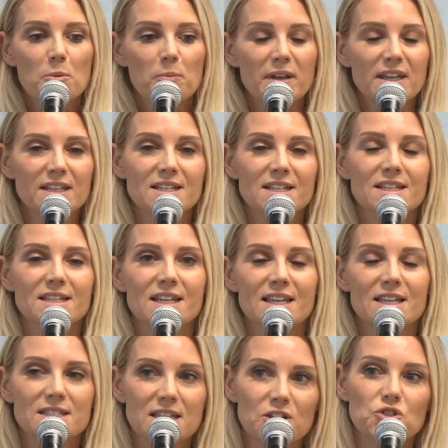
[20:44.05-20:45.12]
But it
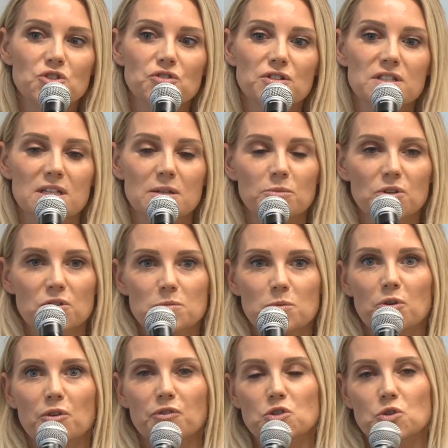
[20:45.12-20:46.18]
is interesting because we
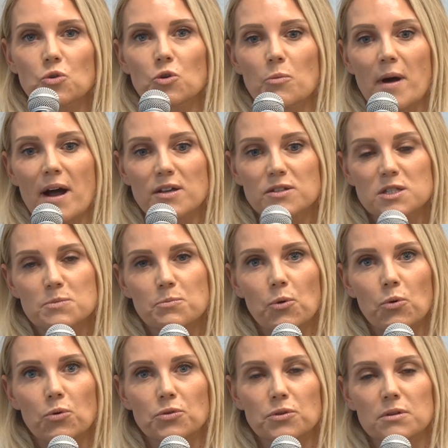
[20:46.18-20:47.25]
often talk about
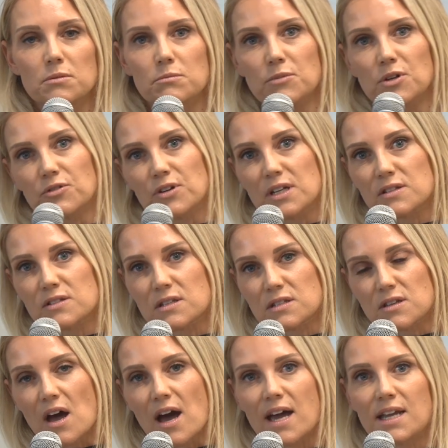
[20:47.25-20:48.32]
sport mirroring
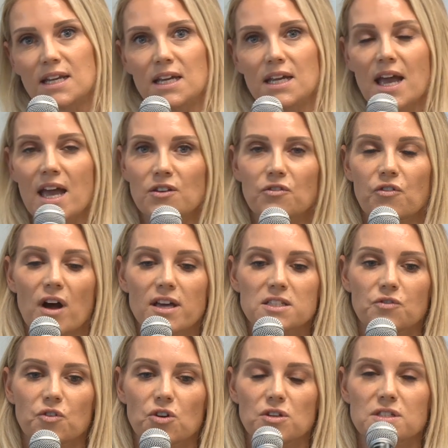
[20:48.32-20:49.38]
society and
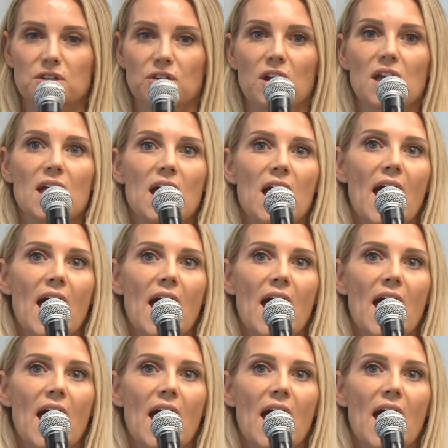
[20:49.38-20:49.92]
vice versa.